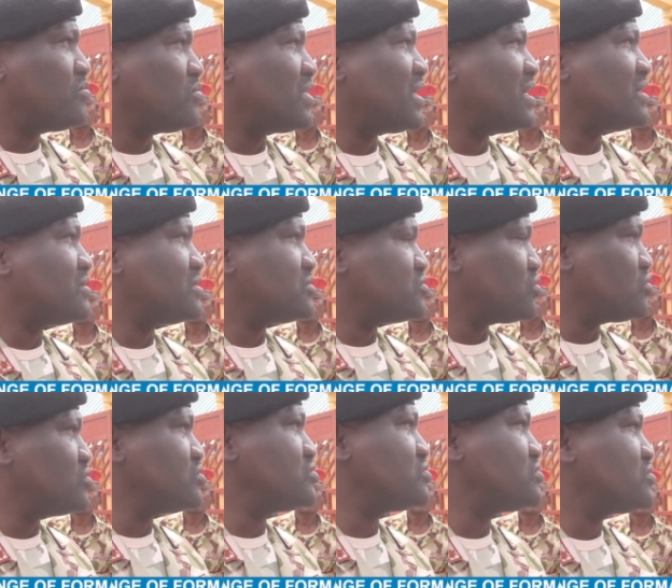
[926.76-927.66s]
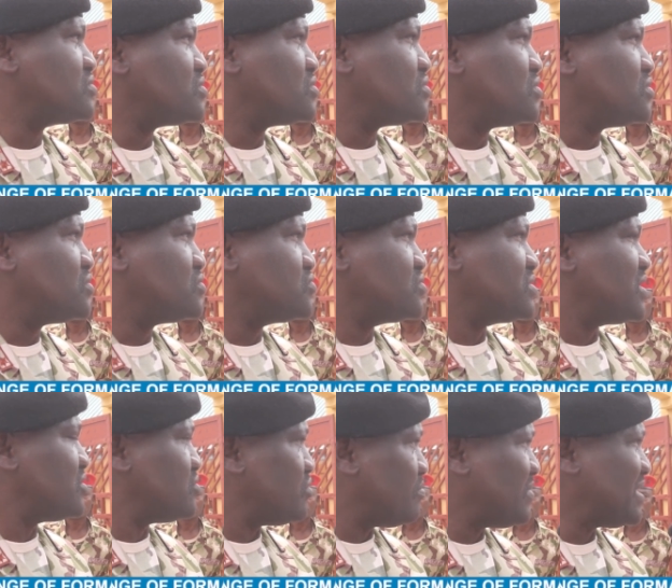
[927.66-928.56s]
people can return to
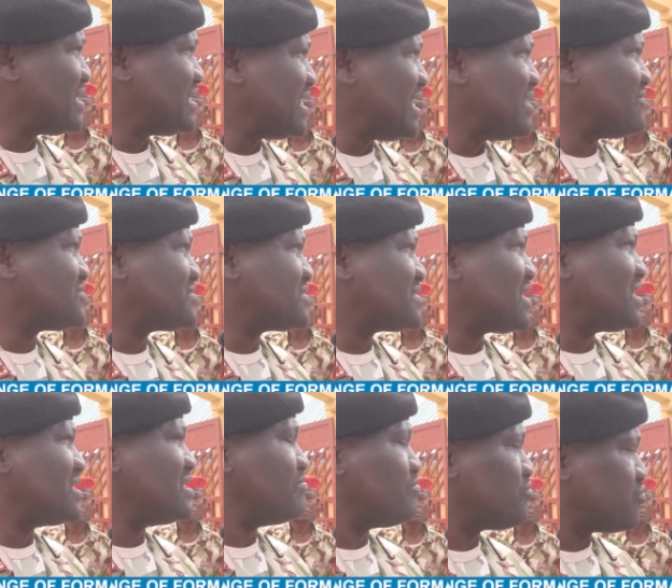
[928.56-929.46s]
their normal lives and